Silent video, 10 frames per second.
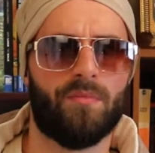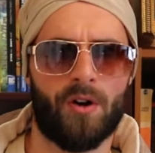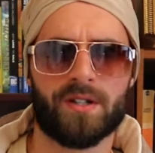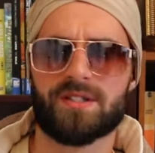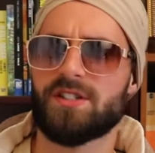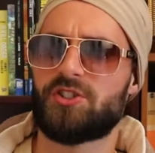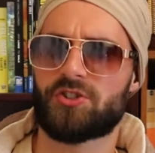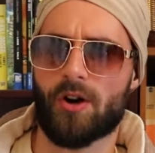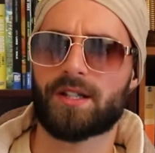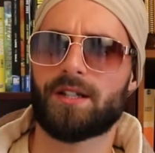honestly
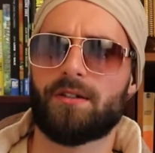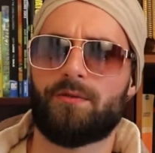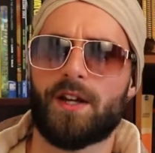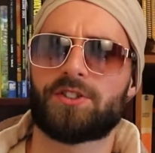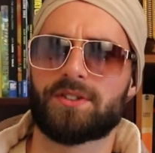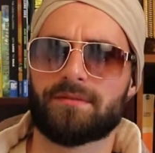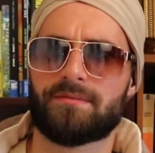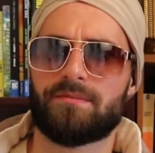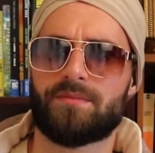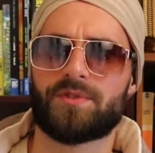shocking confession.
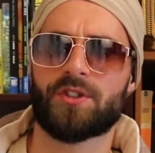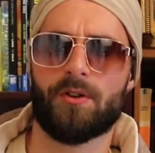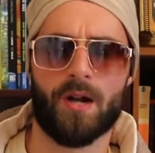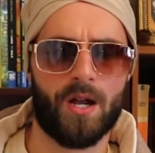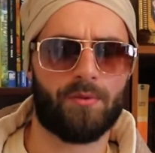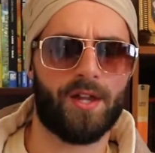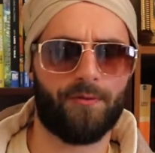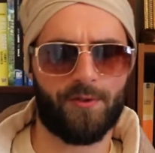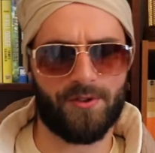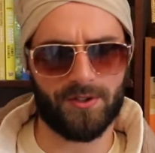So,
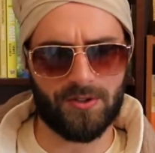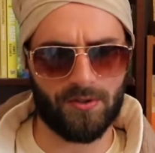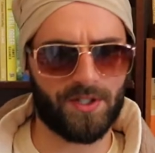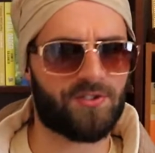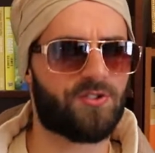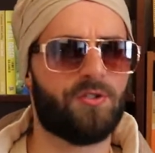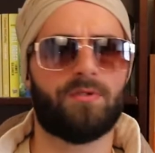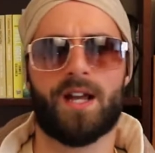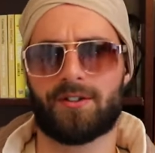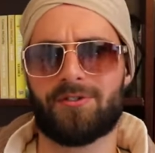without further ado, let's do
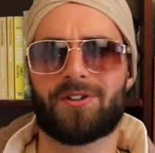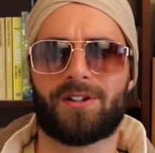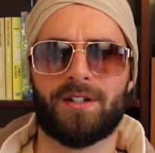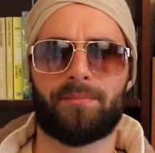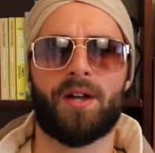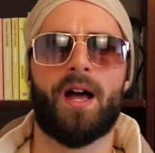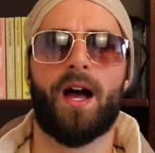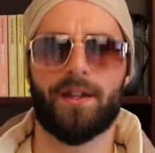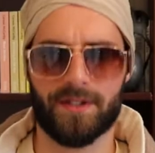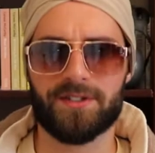react to the clip
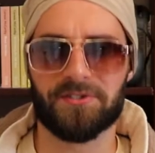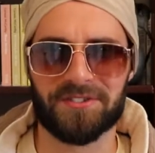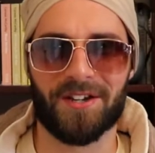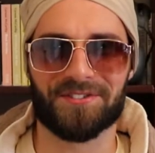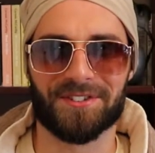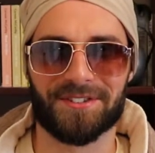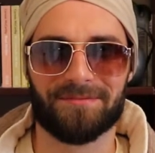and then discuss it.